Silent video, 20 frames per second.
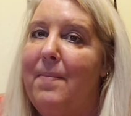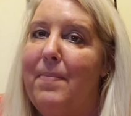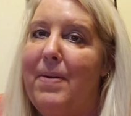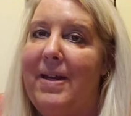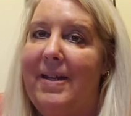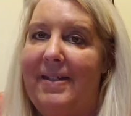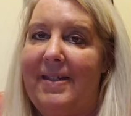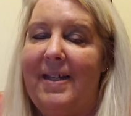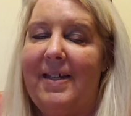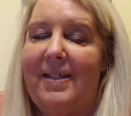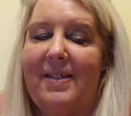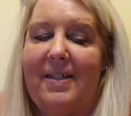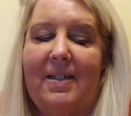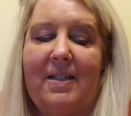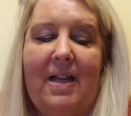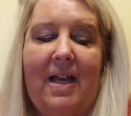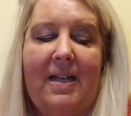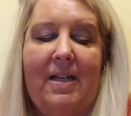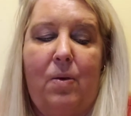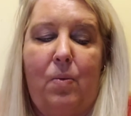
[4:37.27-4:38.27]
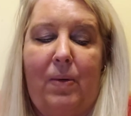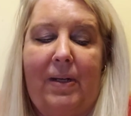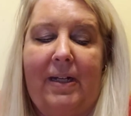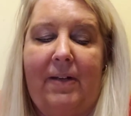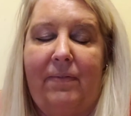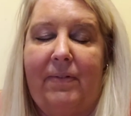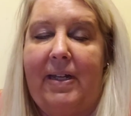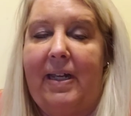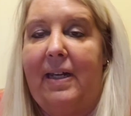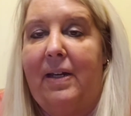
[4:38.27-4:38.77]
But it does look like a week
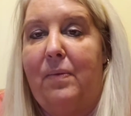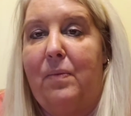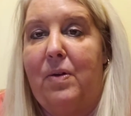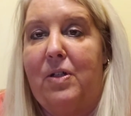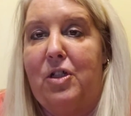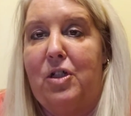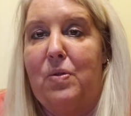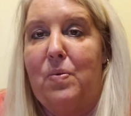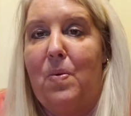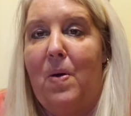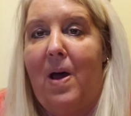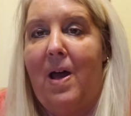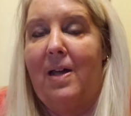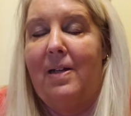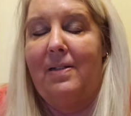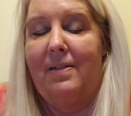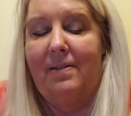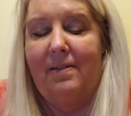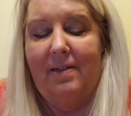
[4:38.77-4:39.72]
of getting what you want.